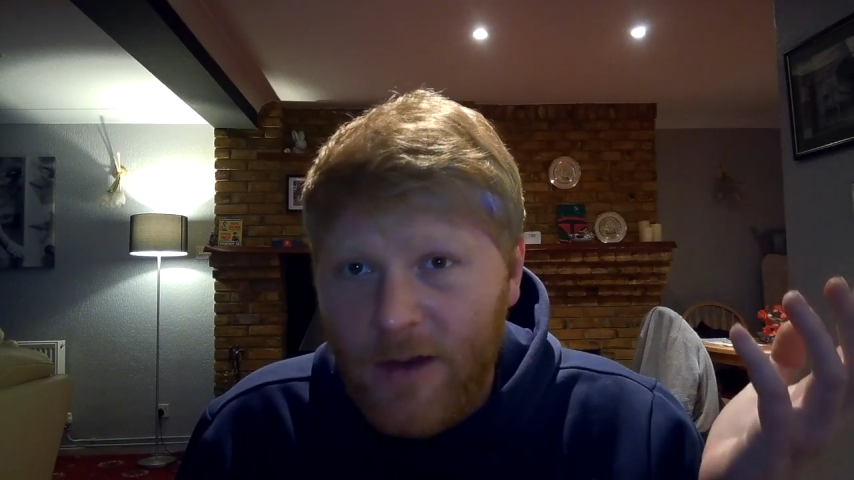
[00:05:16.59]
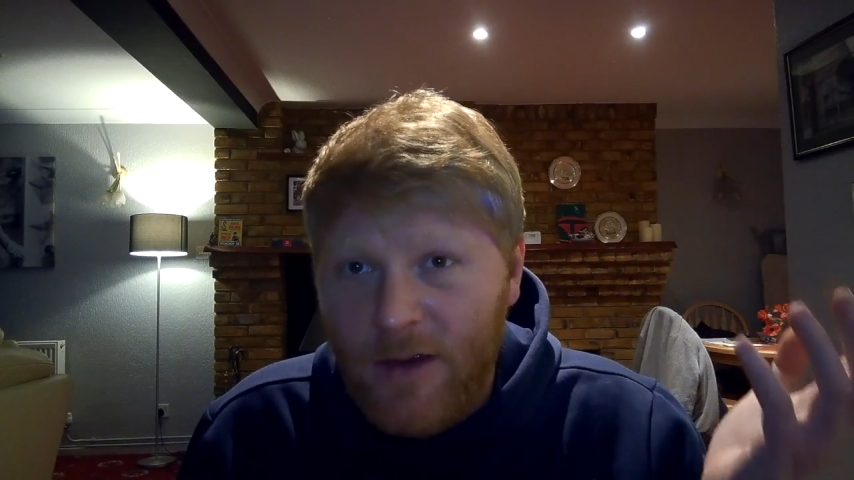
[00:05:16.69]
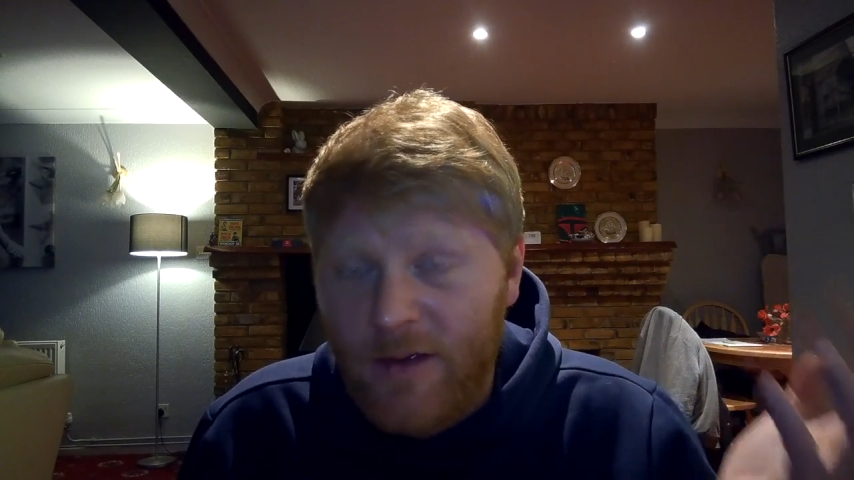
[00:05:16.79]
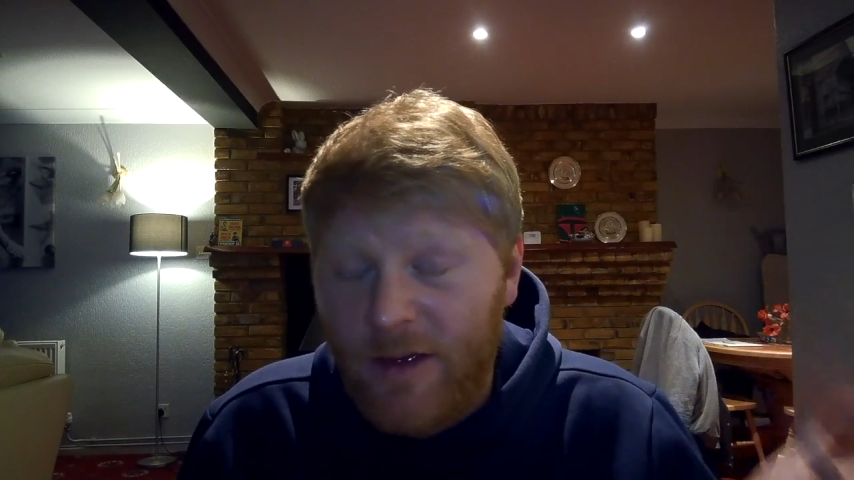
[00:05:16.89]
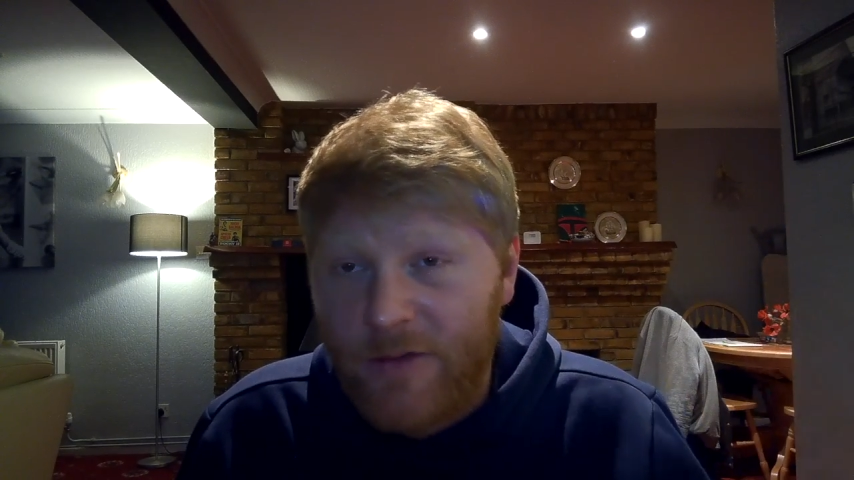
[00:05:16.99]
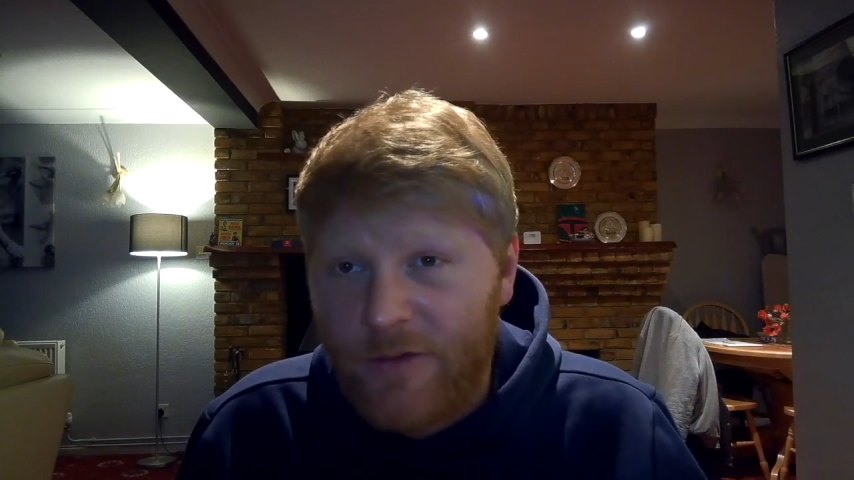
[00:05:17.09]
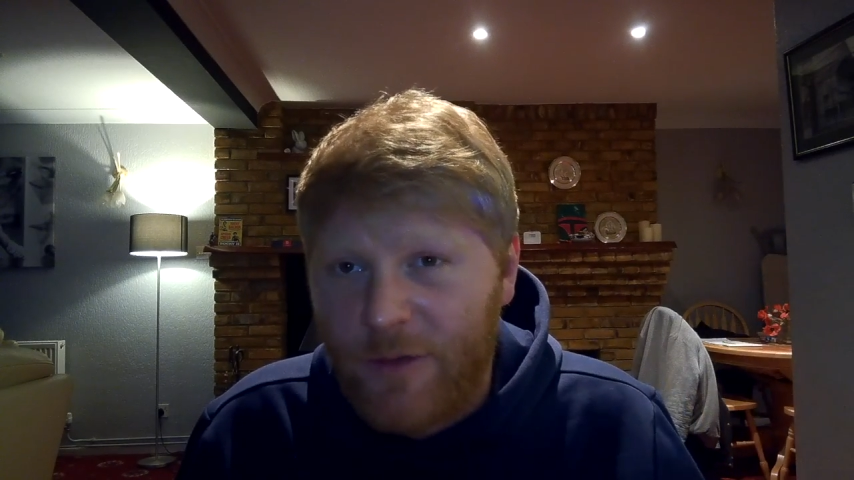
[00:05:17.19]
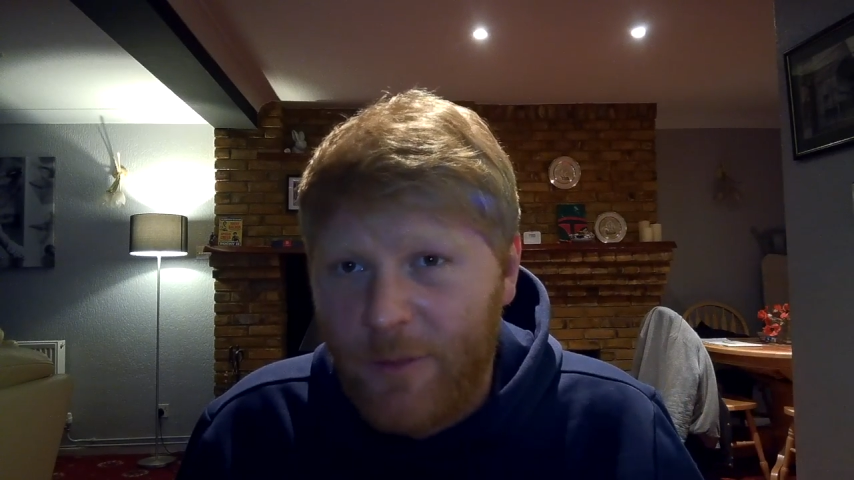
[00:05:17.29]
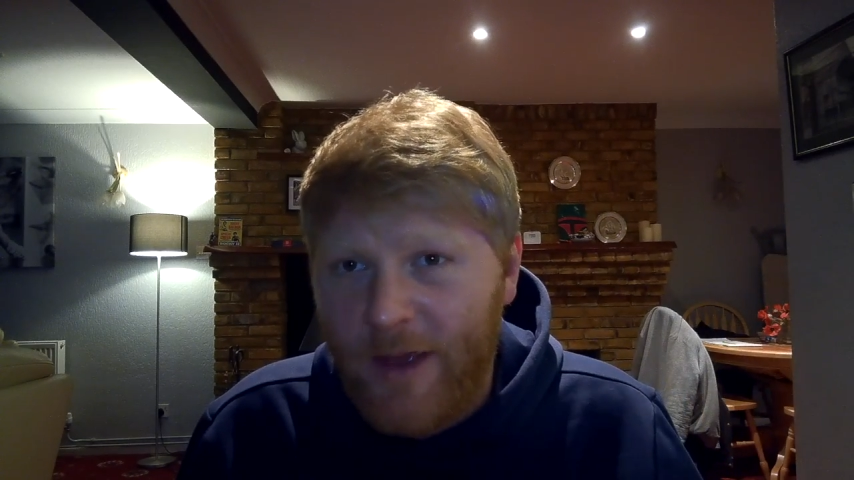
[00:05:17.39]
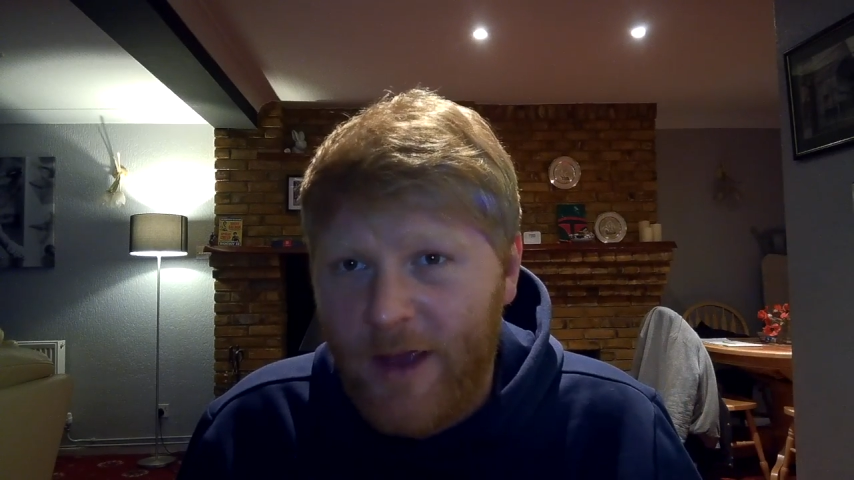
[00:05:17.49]
Uh,
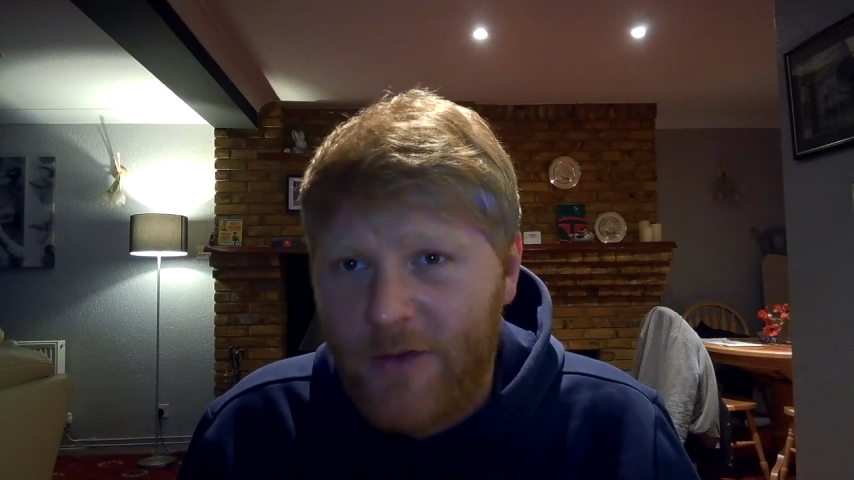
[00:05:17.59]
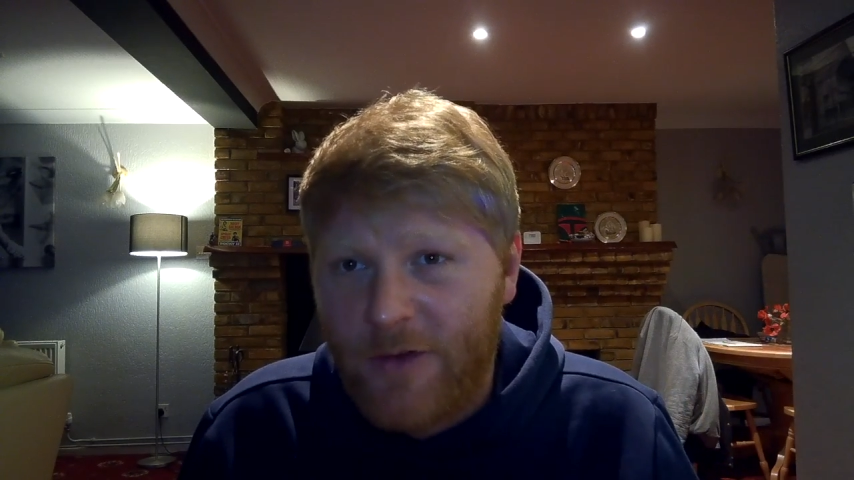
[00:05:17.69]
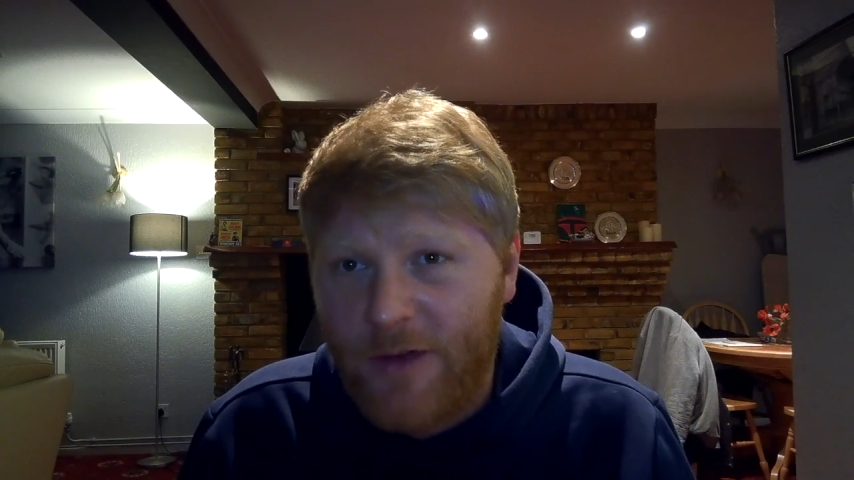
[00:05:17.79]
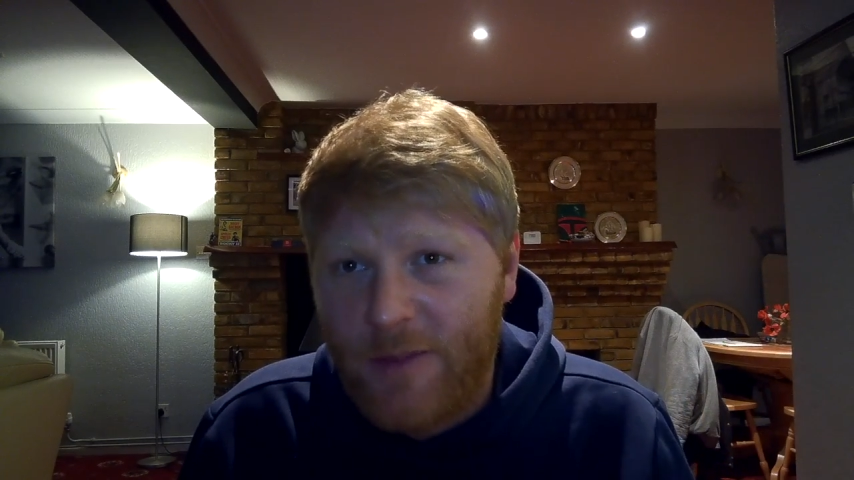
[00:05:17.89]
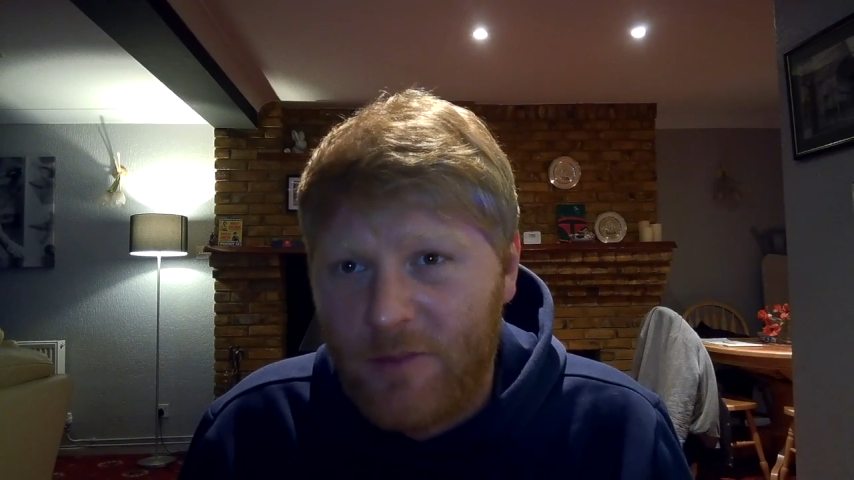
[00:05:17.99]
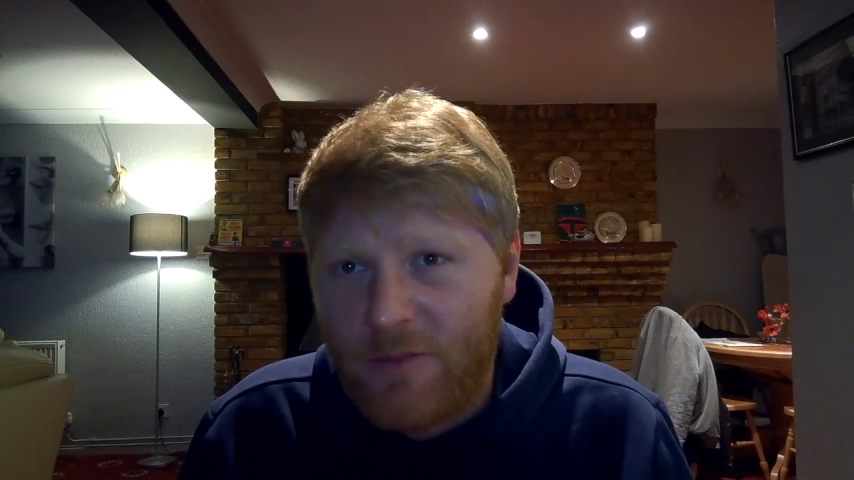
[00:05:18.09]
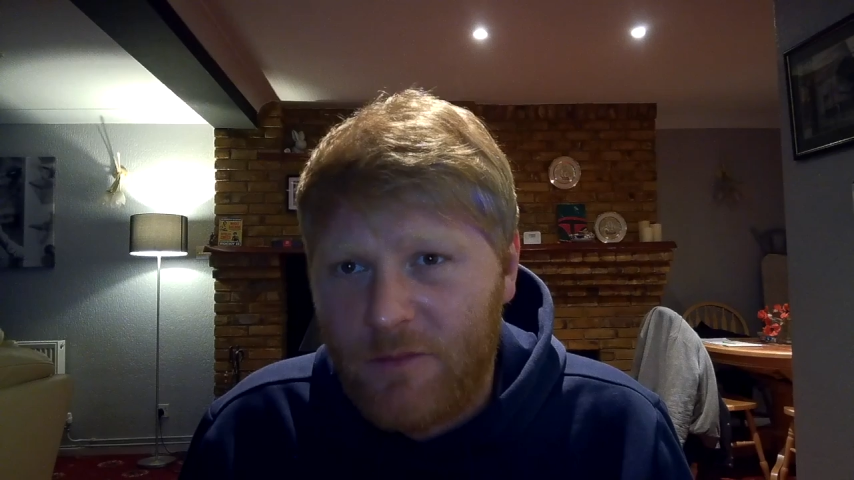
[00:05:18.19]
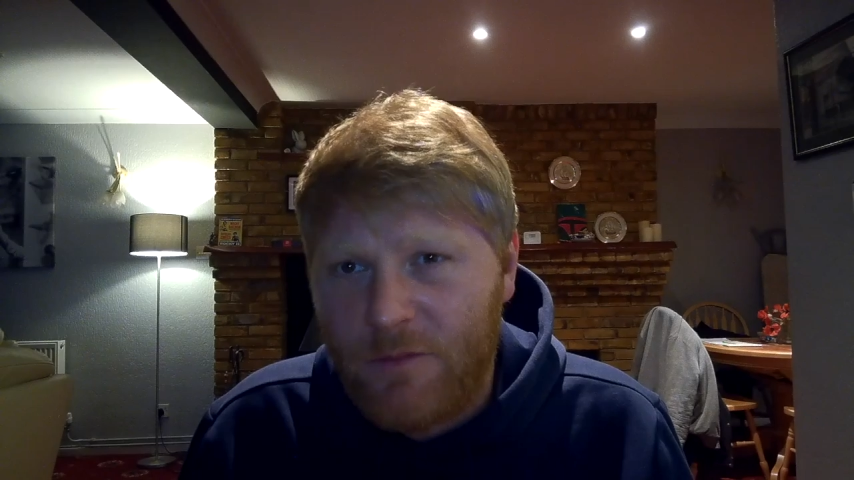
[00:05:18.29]
to me, it just seemed